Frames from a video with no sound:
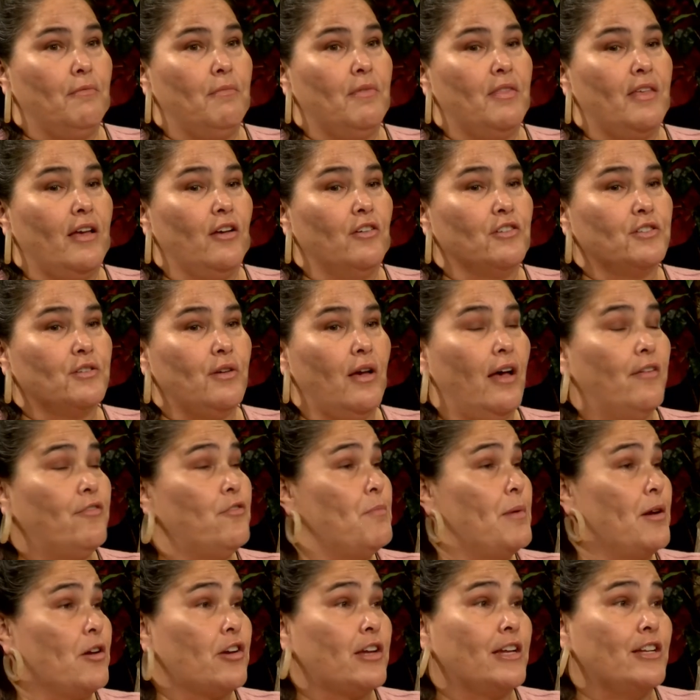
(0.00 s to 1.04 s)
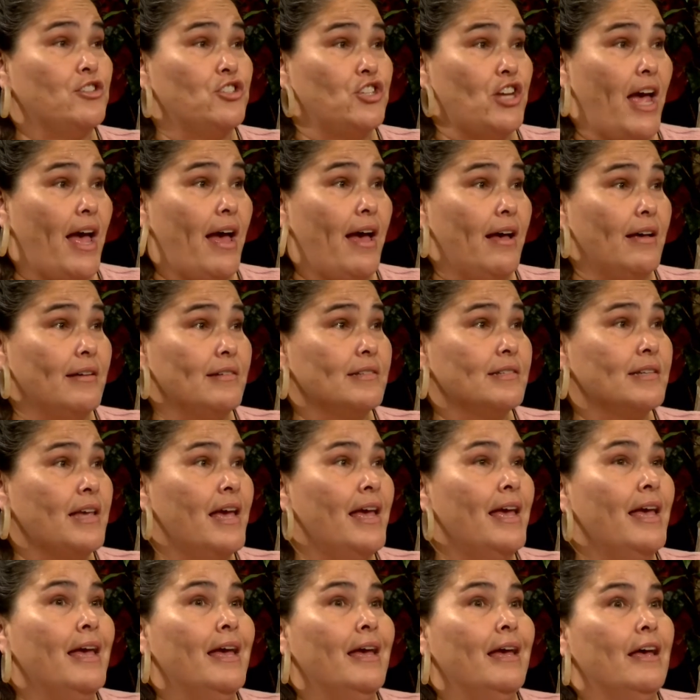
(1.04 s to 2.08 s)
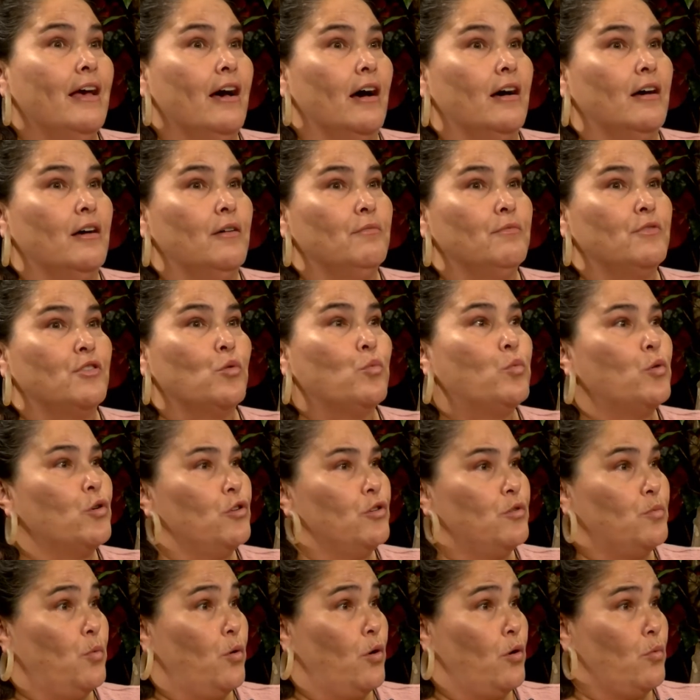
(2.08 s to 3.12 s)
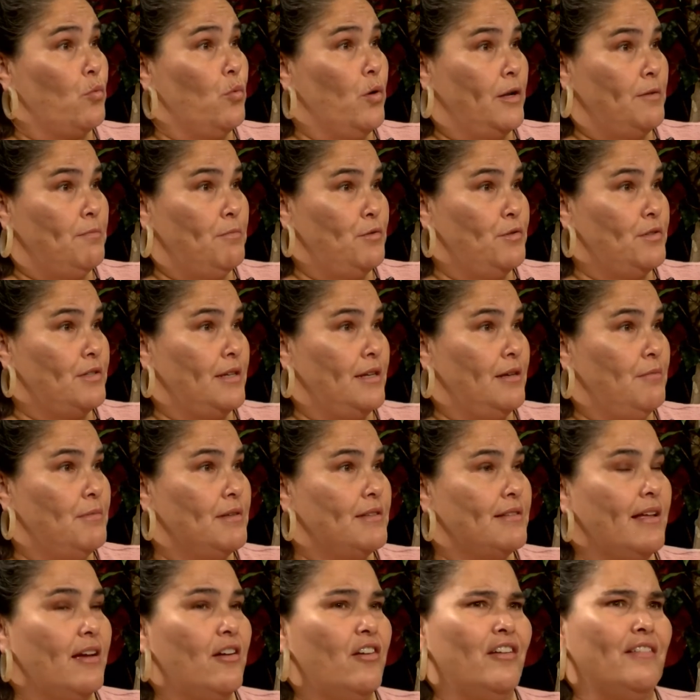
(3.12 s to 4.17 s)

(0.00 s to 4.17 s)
They also have American jazz. The World War I Museum is there,